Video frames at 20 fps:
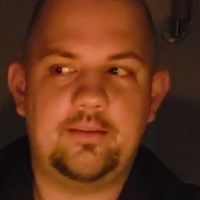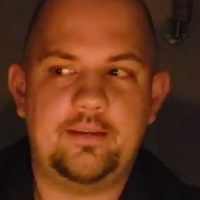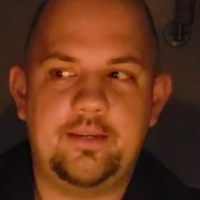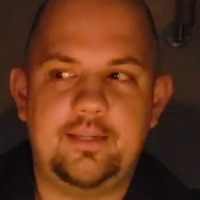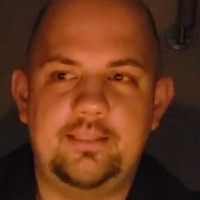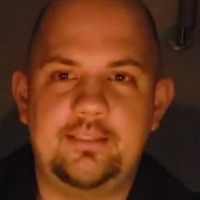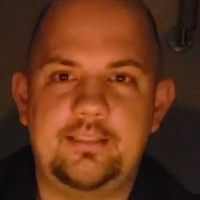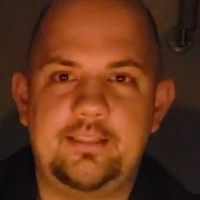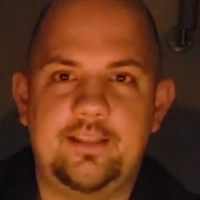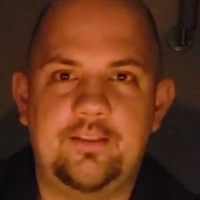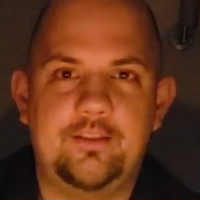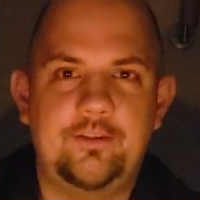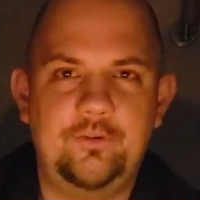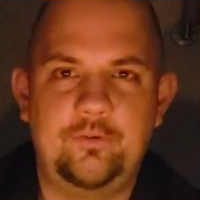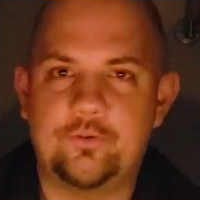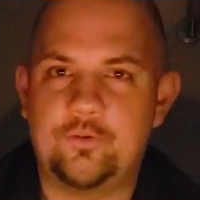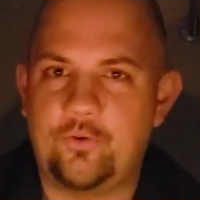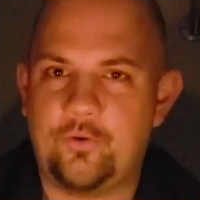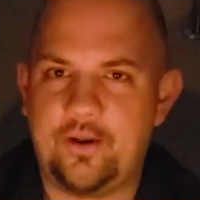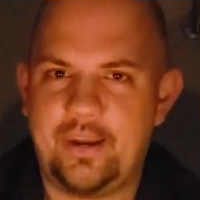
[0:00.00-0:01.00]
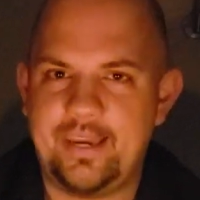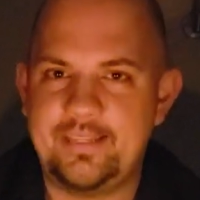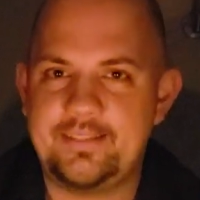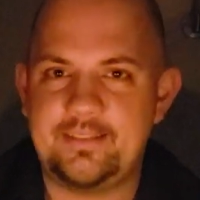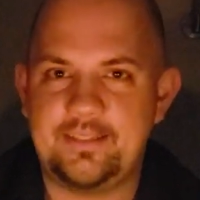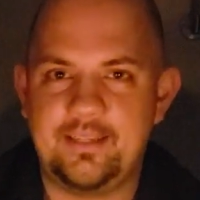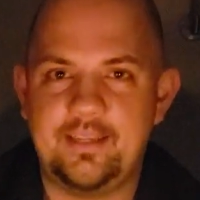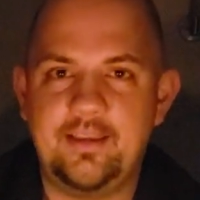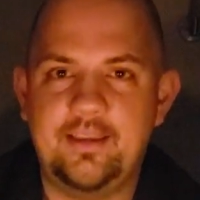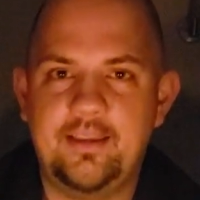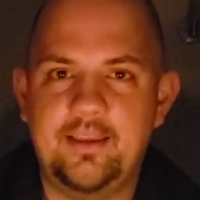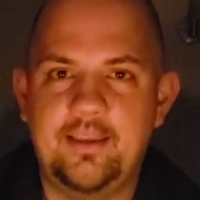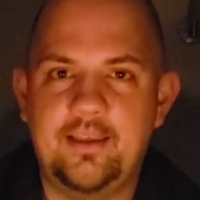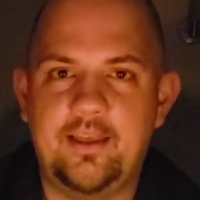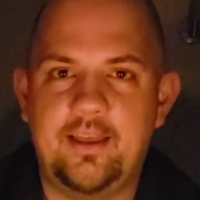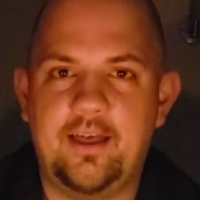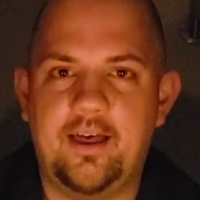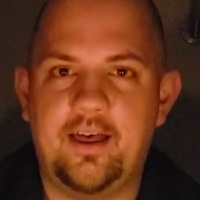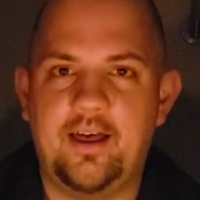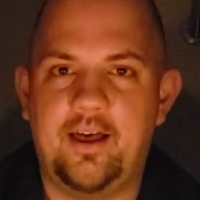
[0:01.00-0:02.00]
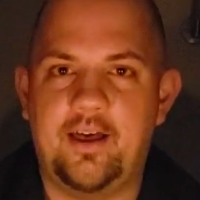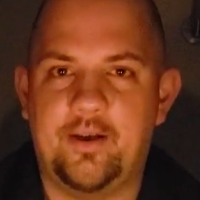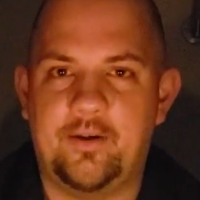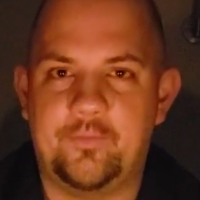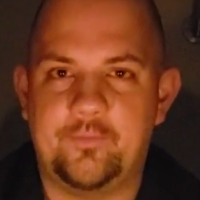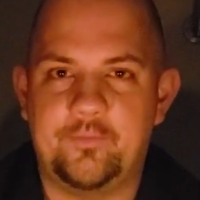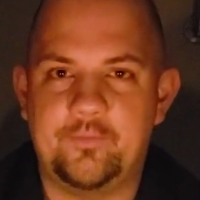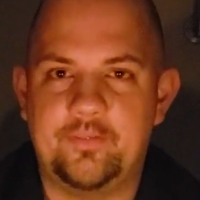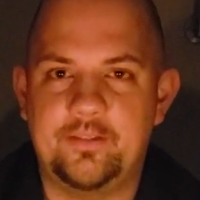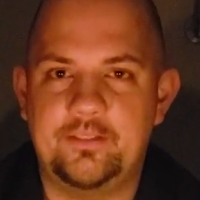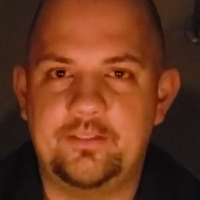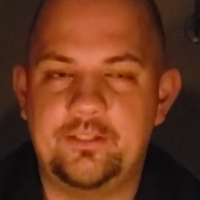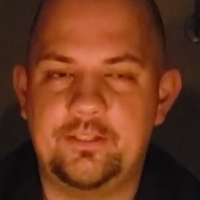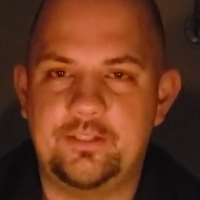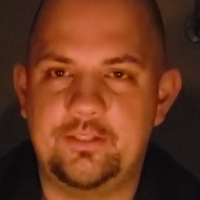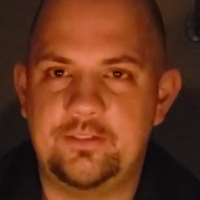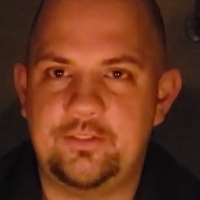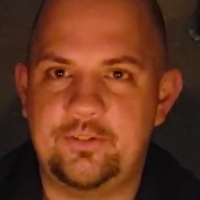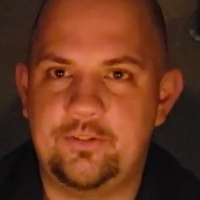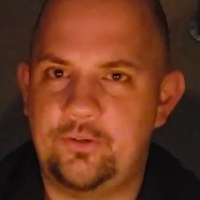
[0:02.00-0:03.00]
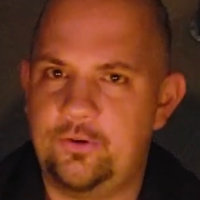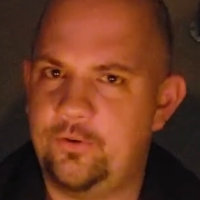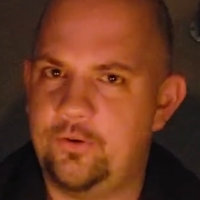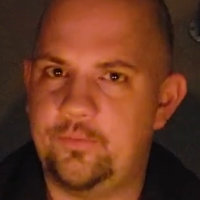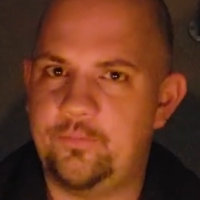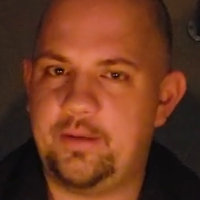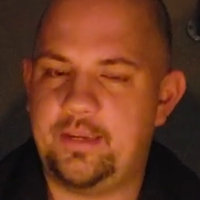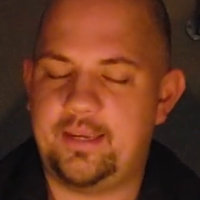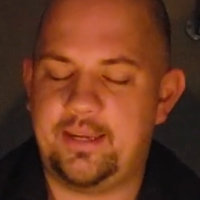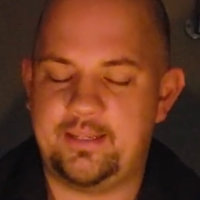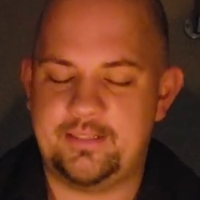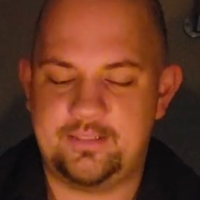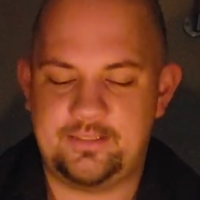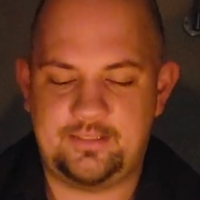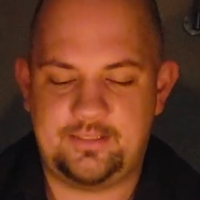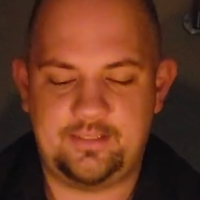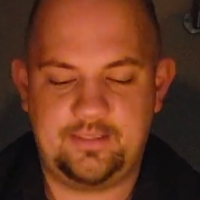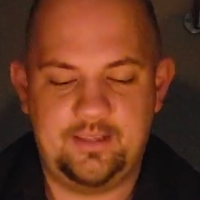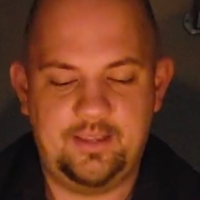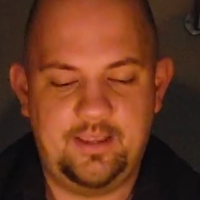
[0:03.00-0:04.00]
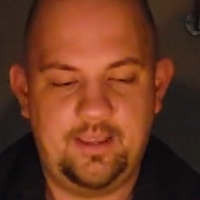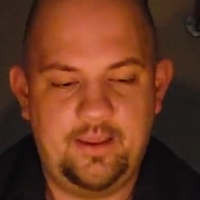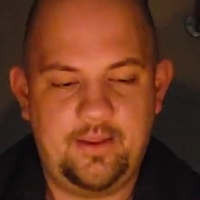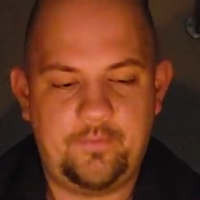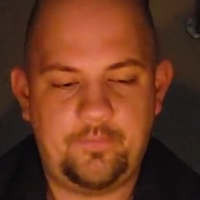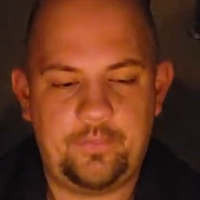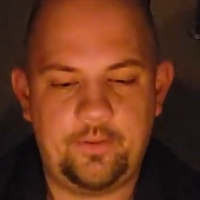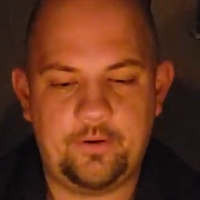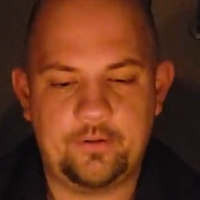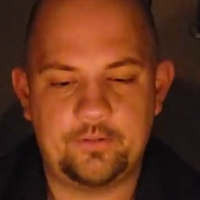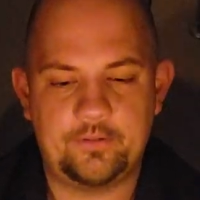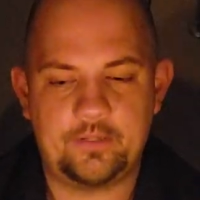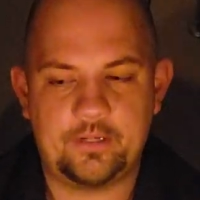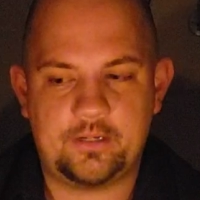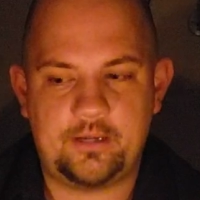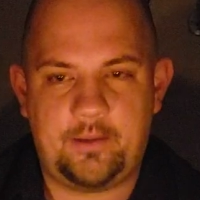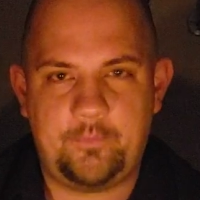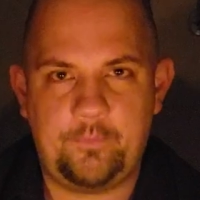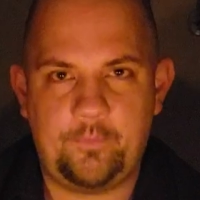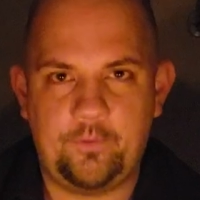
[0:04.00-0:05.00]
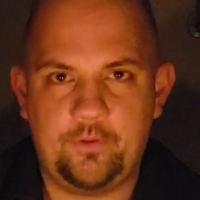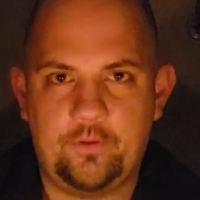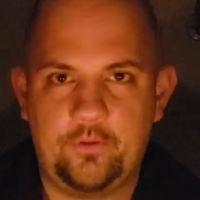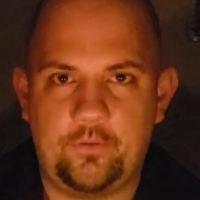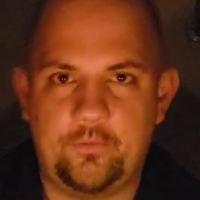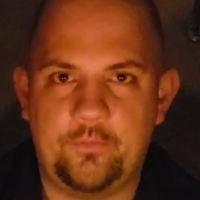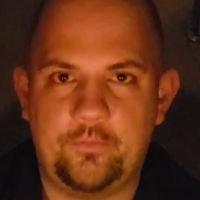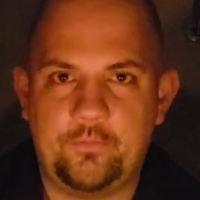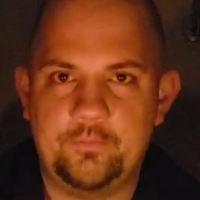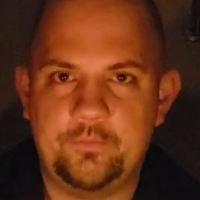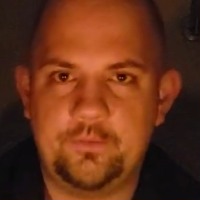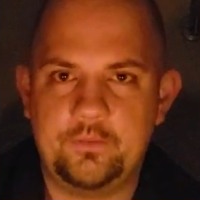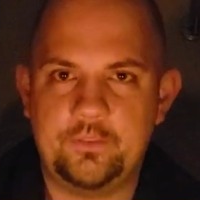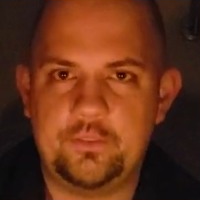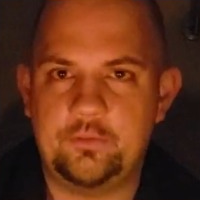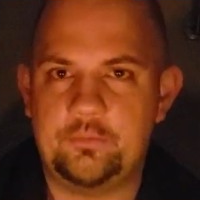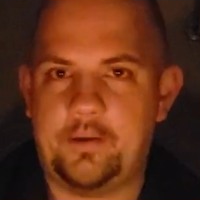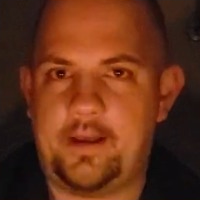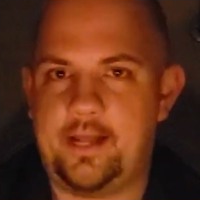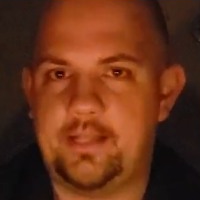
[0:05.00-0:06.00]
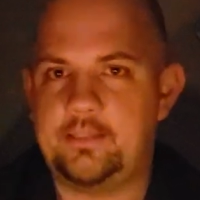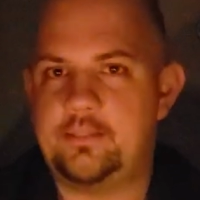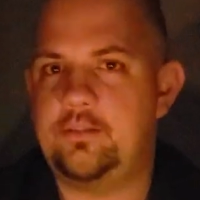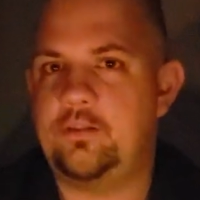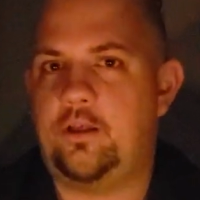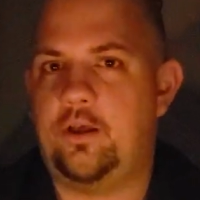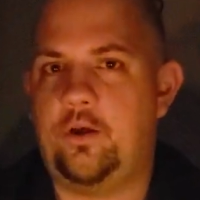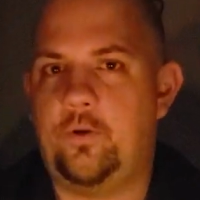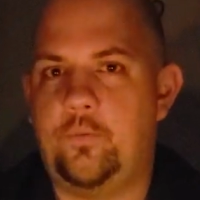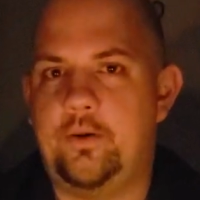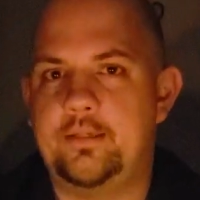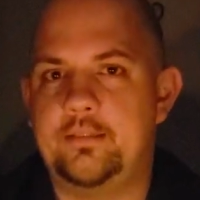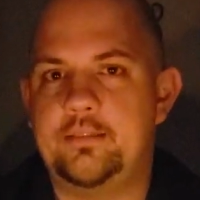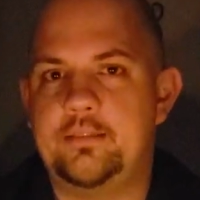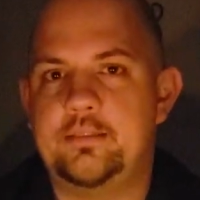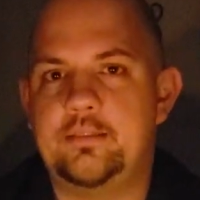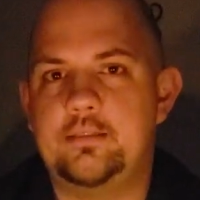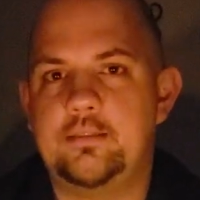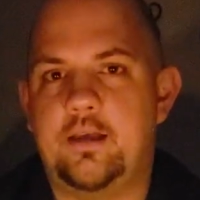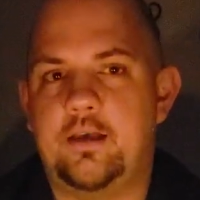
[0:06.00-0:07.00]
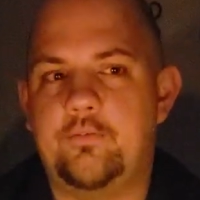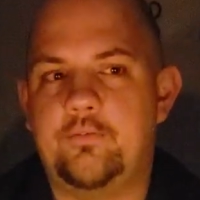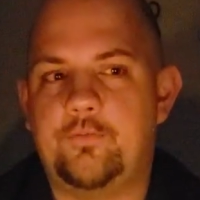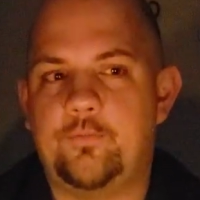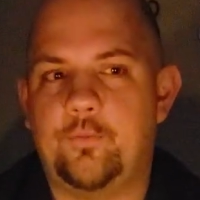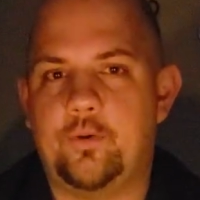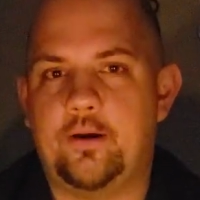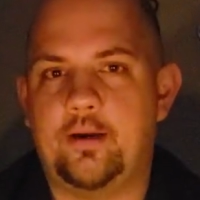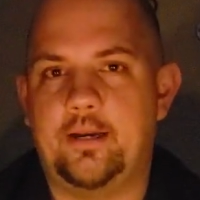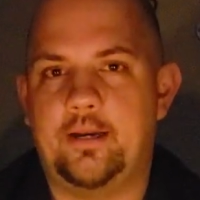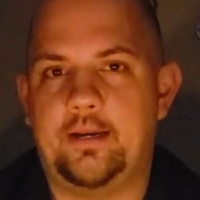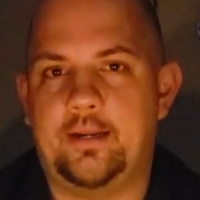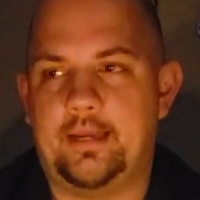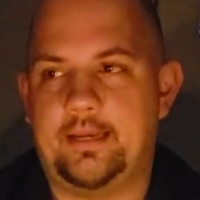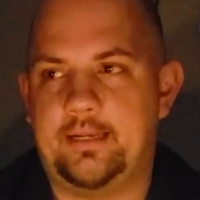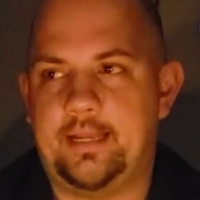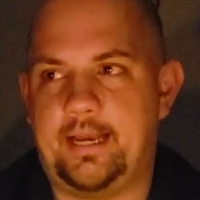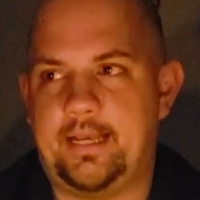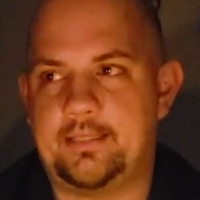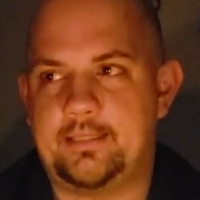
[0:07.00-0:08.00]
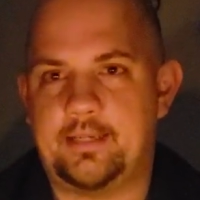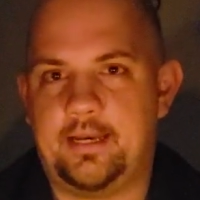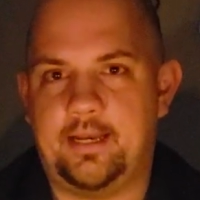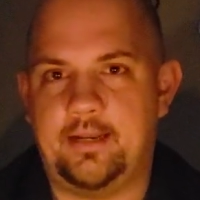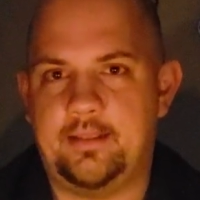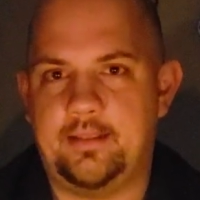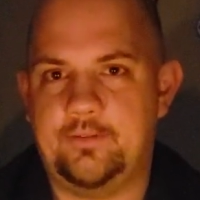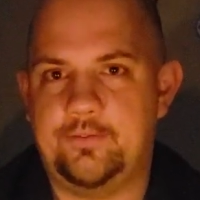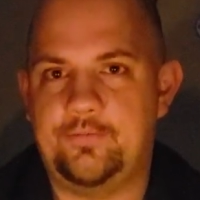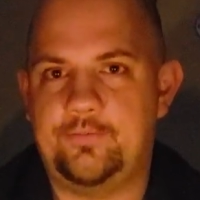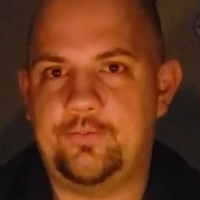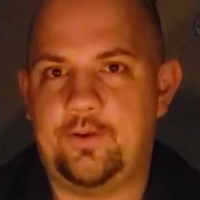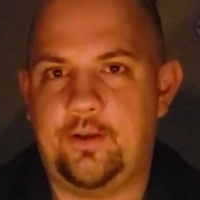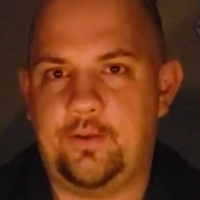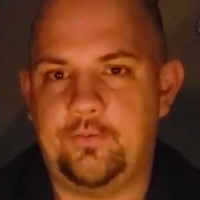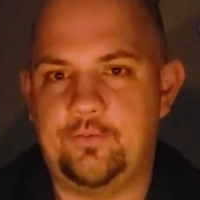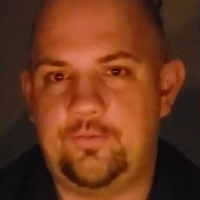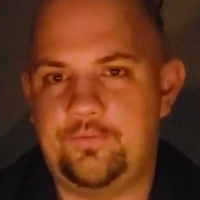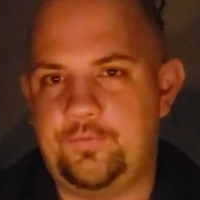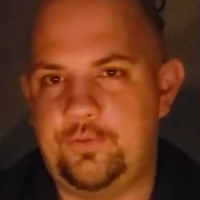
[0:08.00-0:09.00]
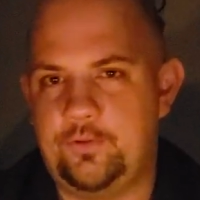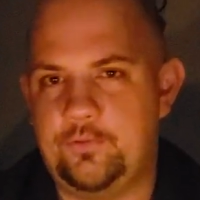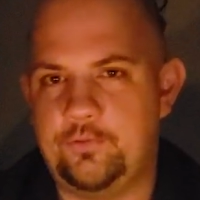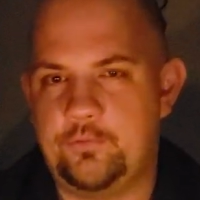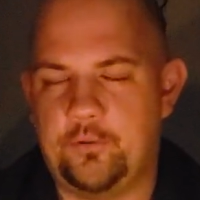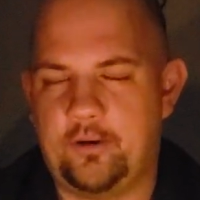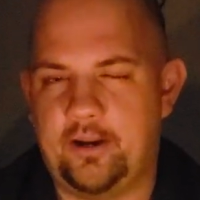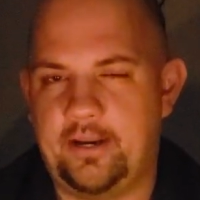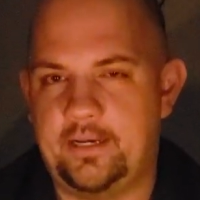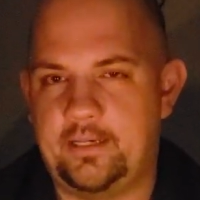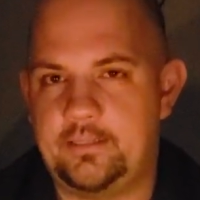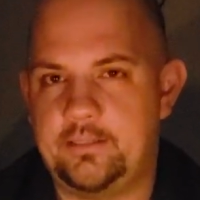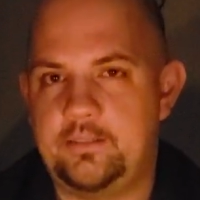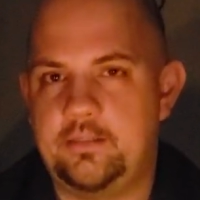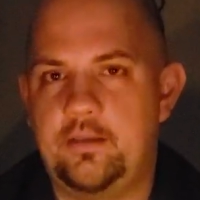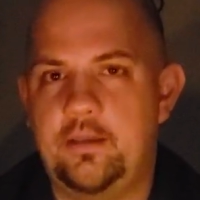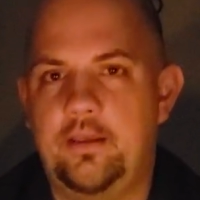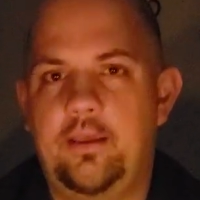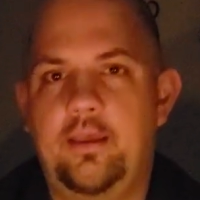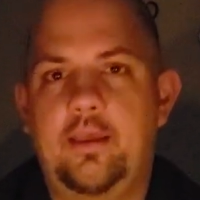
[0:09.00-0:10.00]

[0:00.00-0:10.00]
it's a little crazy to do it, because there's a couple little spots in the hallways and stuff where it has kind of these false fuse breaks